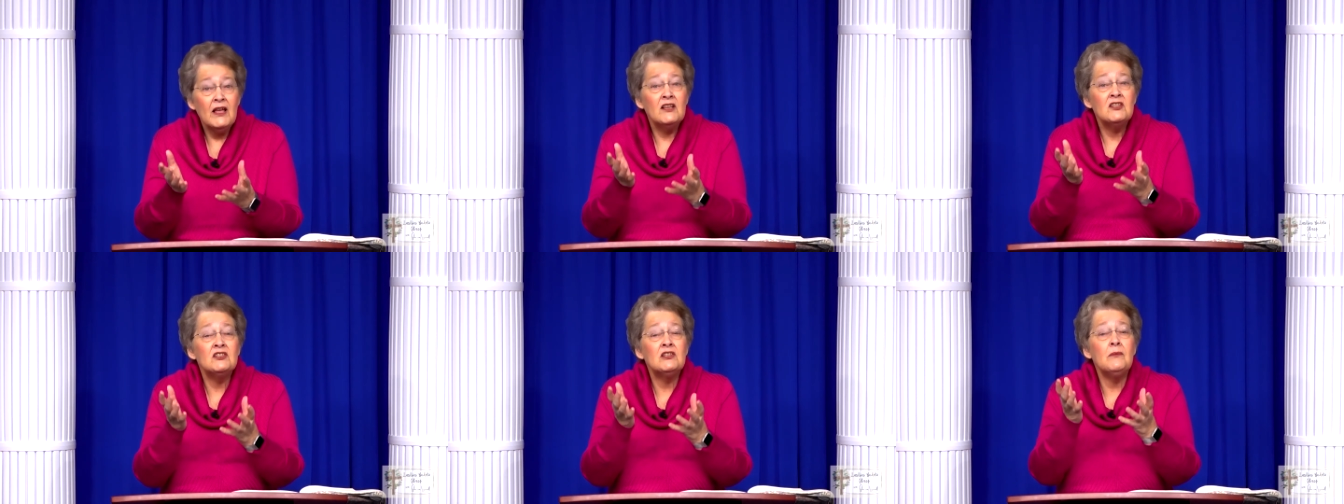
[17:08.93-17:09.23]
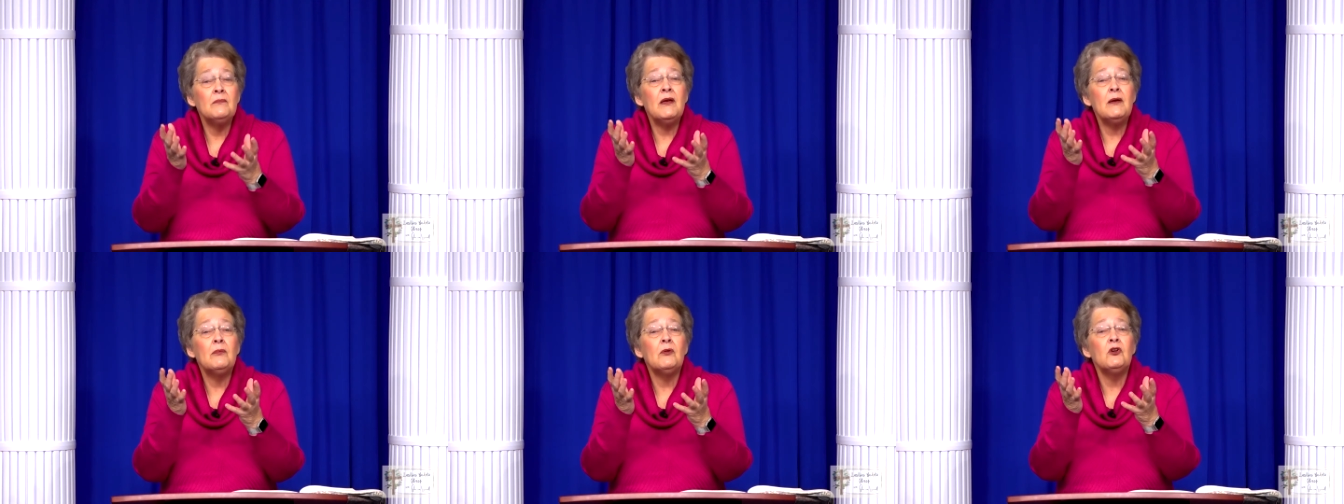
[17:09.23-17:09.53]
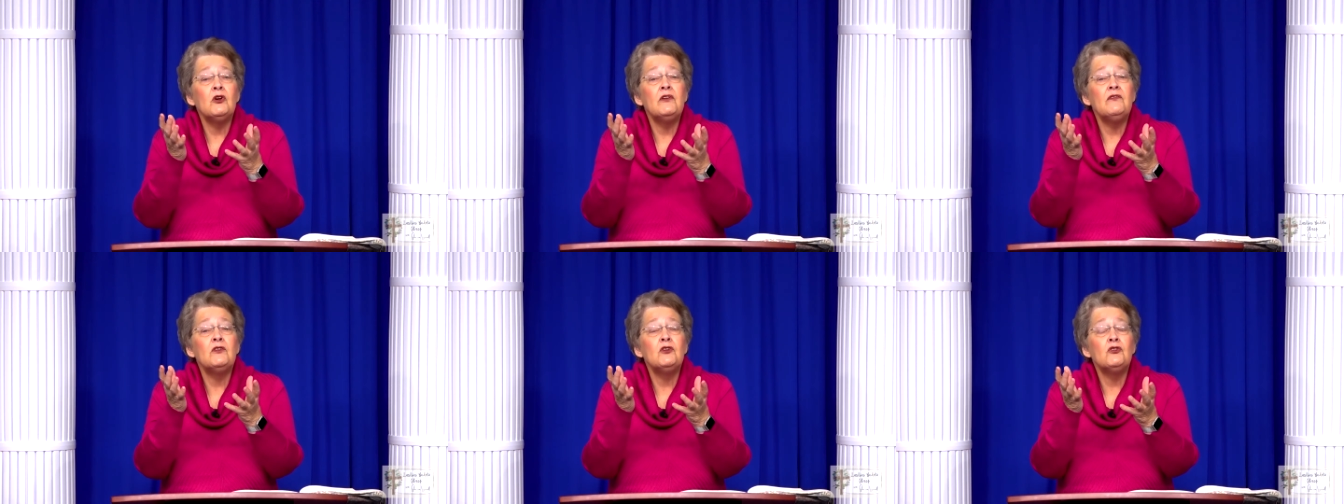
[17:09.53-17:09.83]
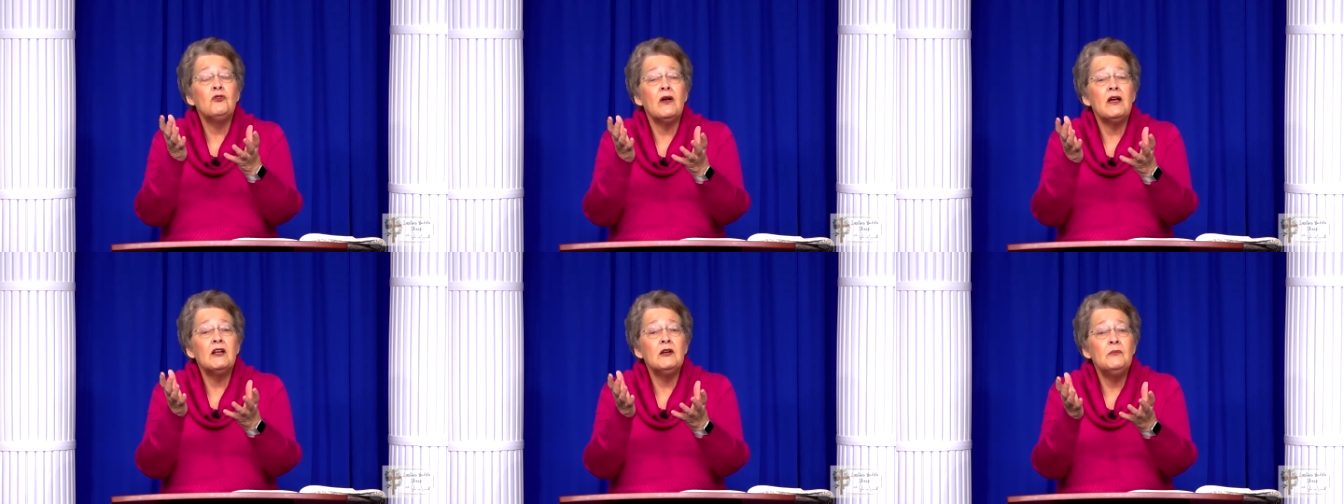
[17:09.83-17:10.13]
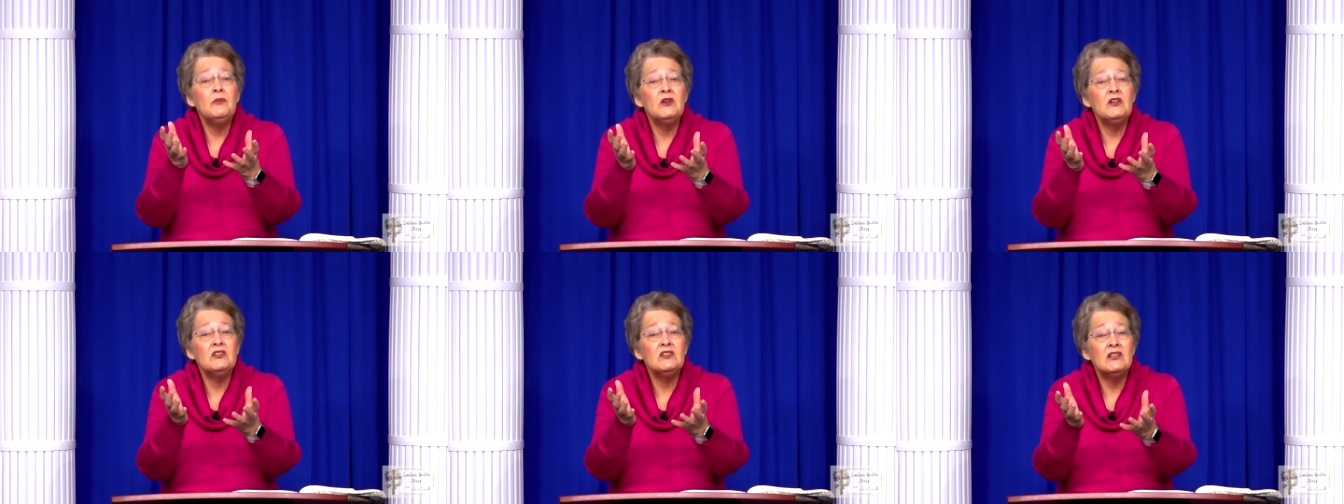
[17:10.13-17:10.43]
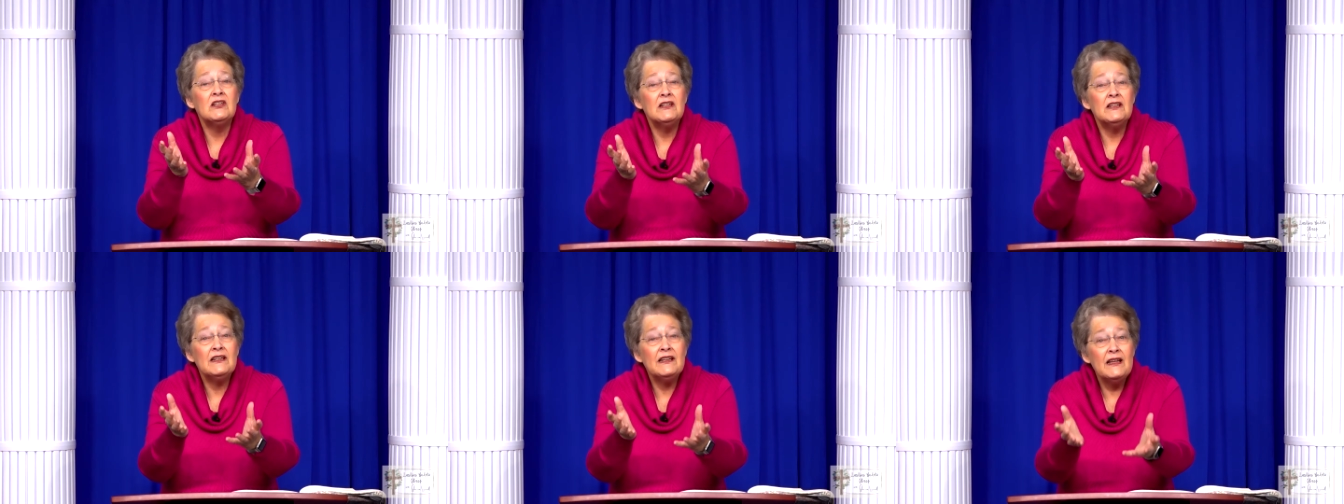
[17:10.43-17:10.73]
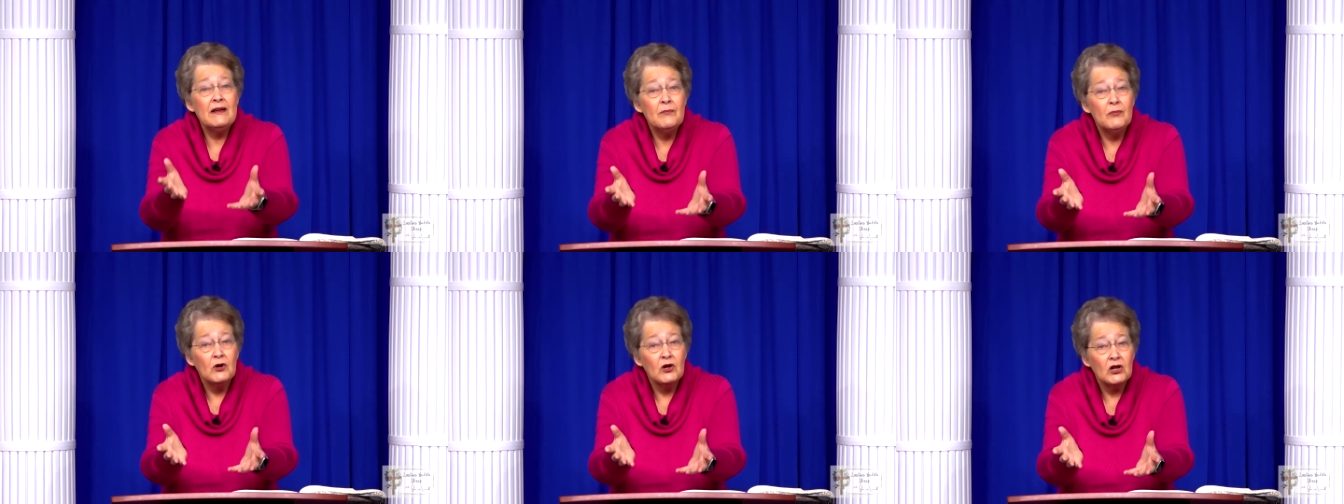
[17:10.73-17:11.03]
Some people are even trying to put
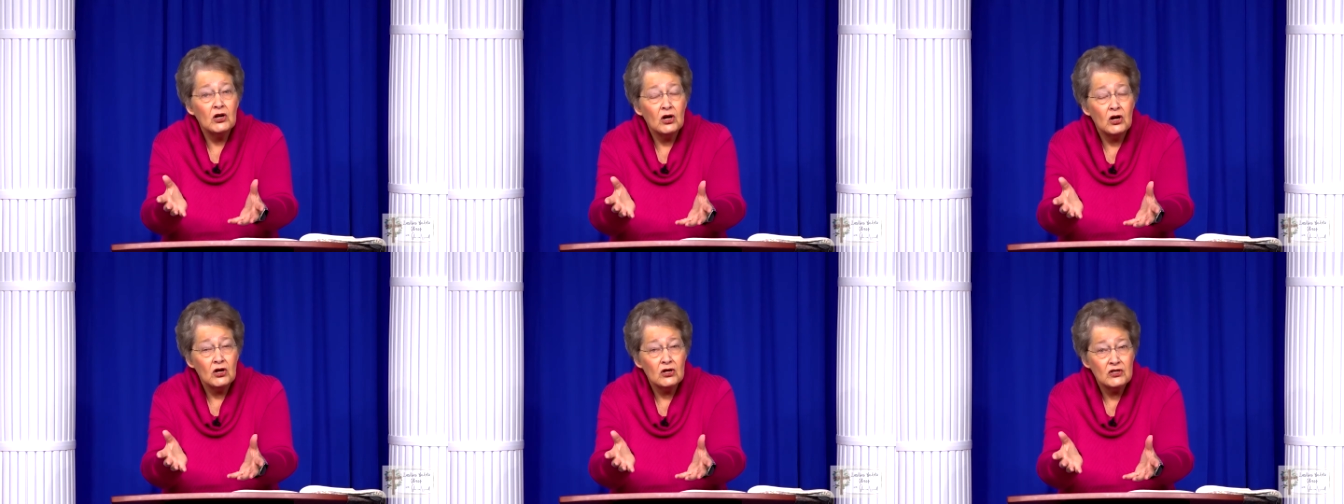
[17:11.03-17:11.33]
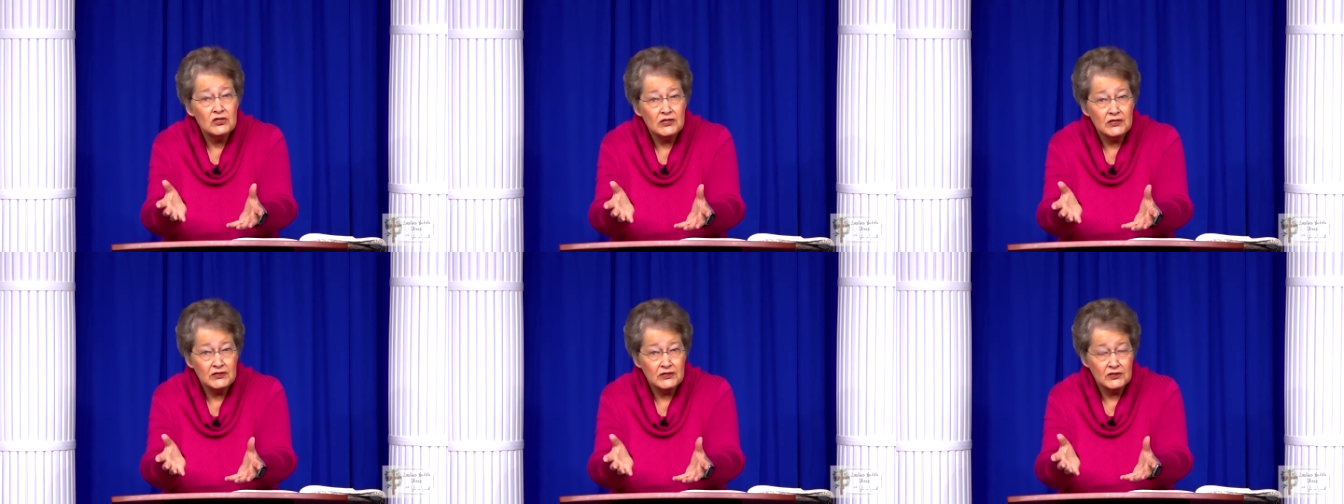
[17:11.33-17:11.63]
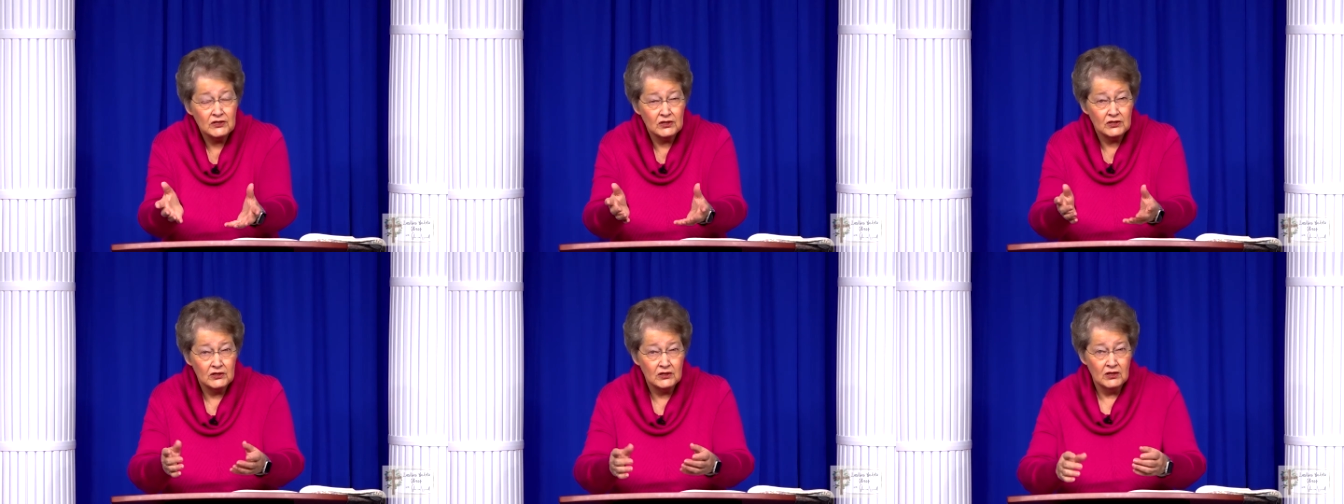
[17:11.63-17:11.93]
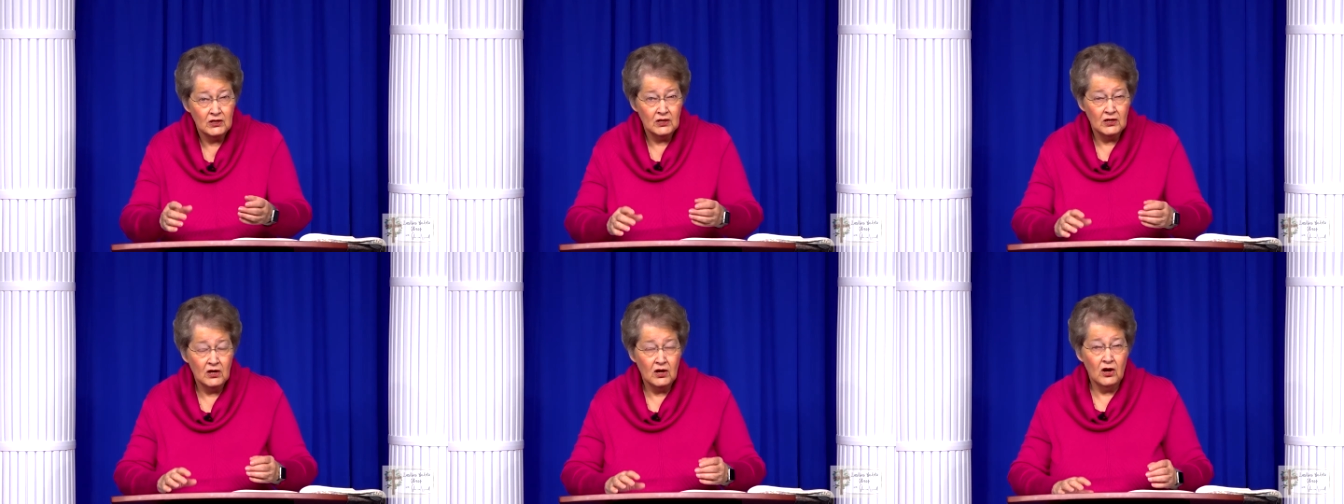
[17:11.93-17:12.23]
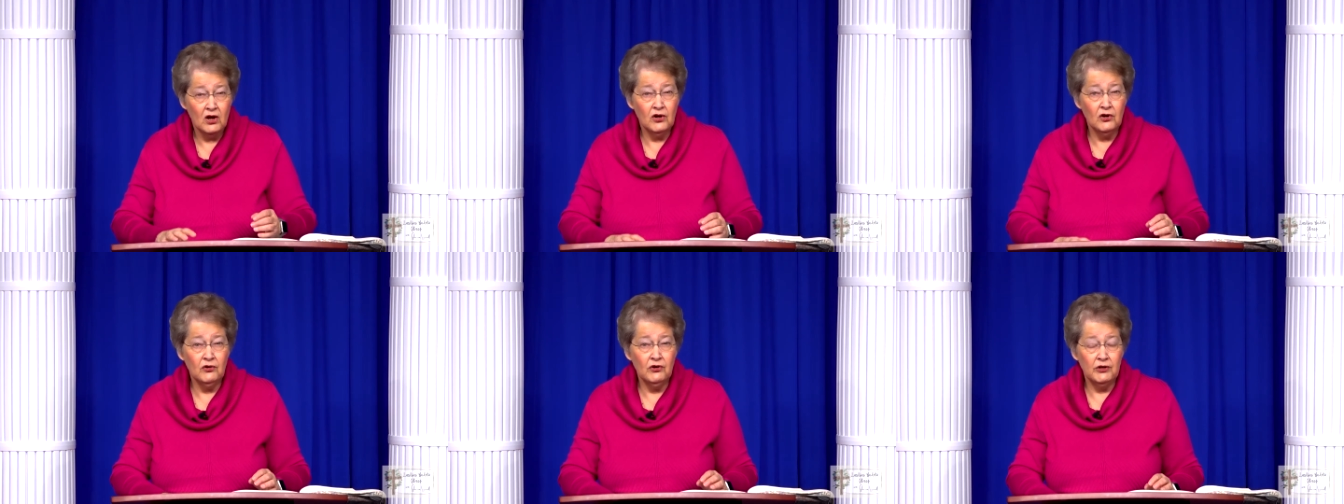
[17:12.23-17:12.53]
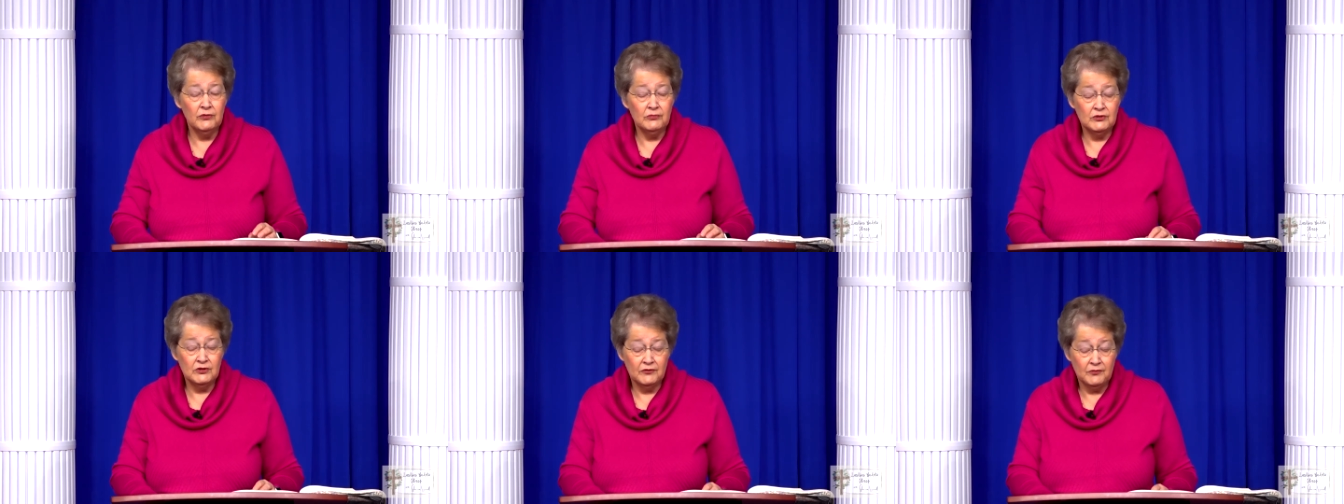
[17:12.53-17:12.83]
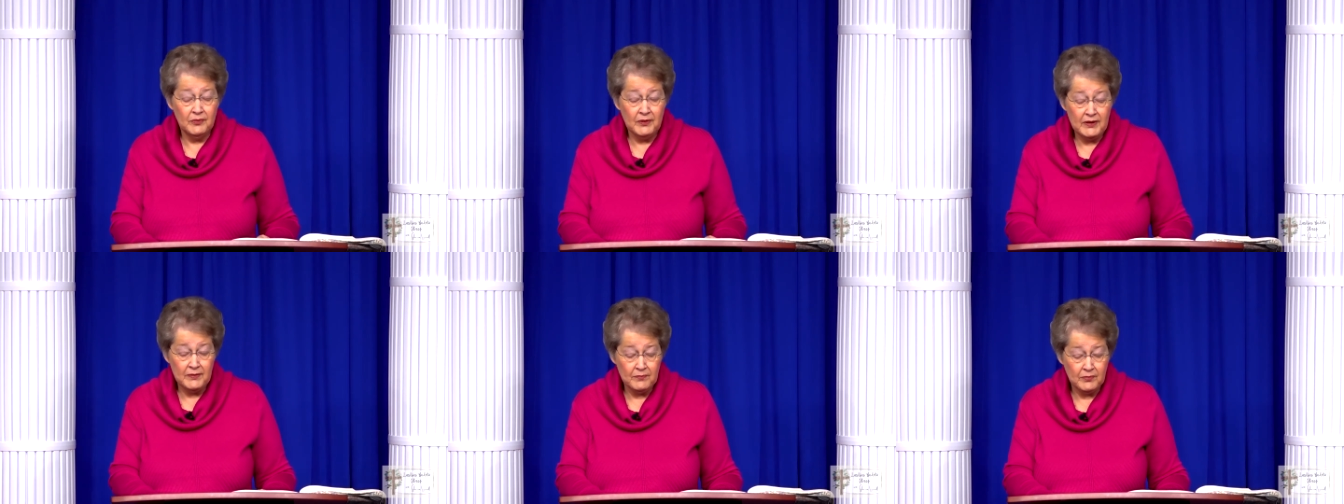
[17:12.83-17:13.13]
deliberate curses on groups of
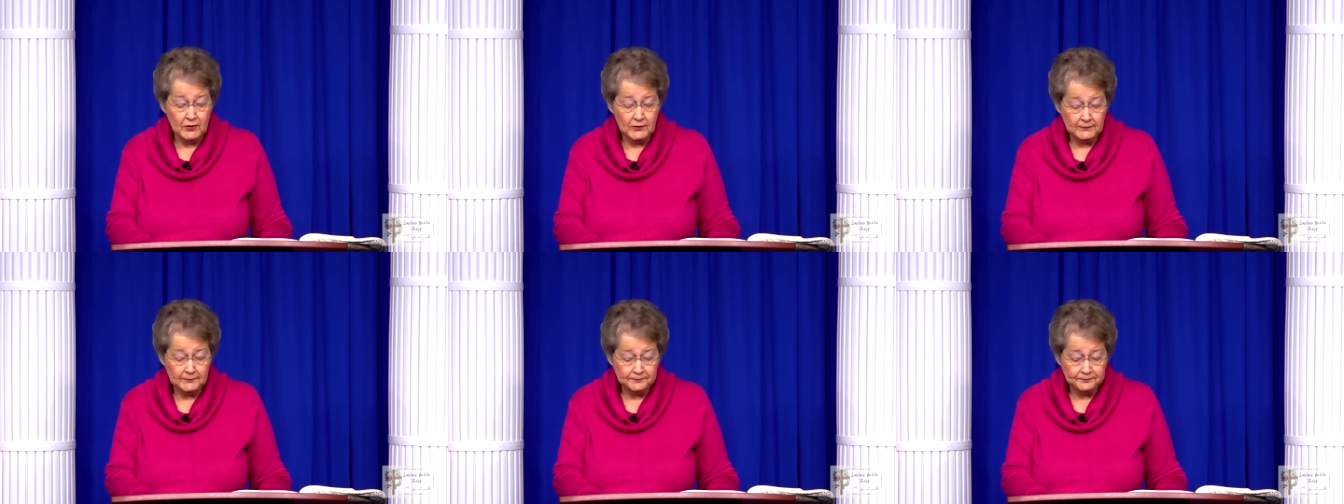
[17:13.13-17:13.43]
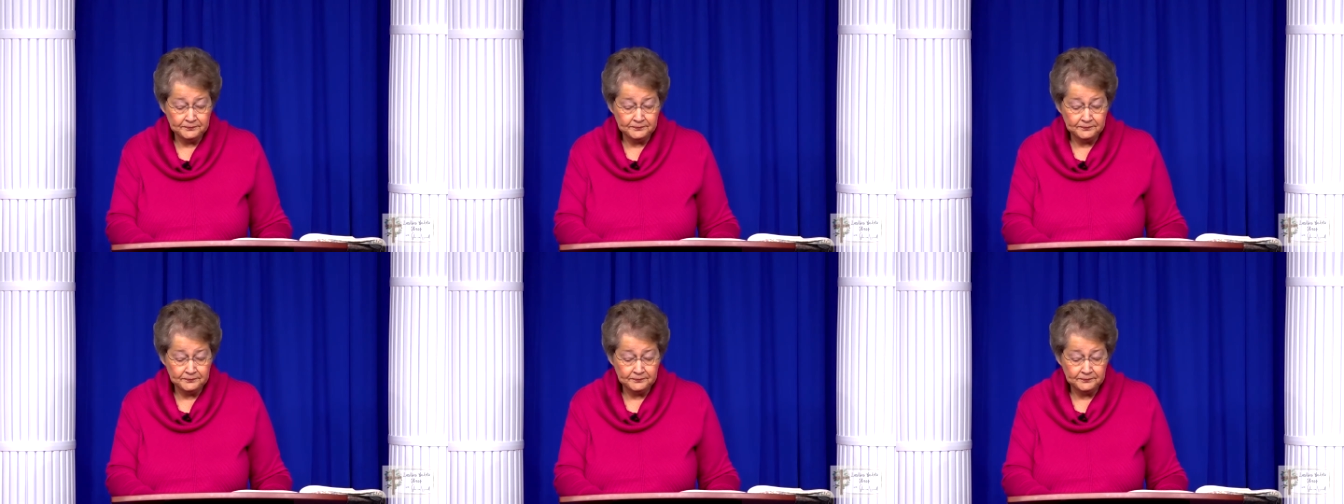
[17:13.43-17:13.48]
people.